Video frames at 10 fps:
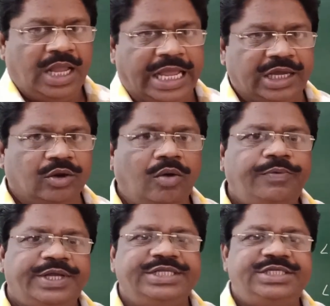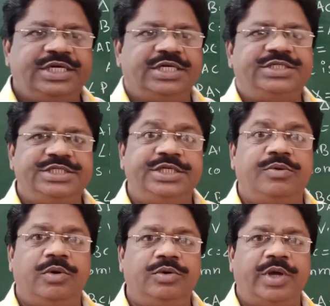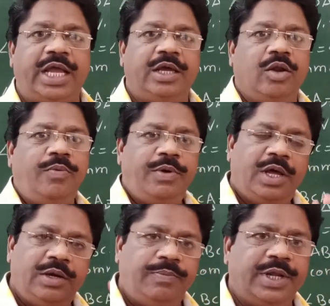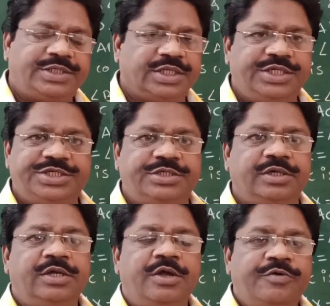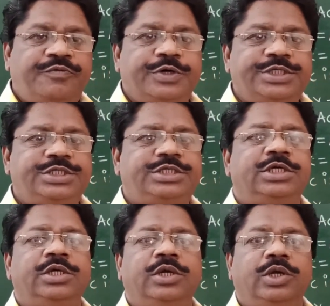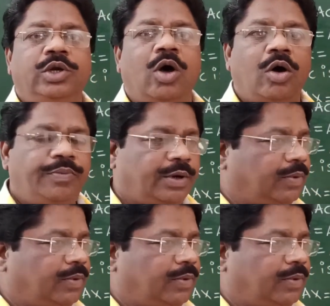Angle of incidence is equal to angle of reflection. This is the first law of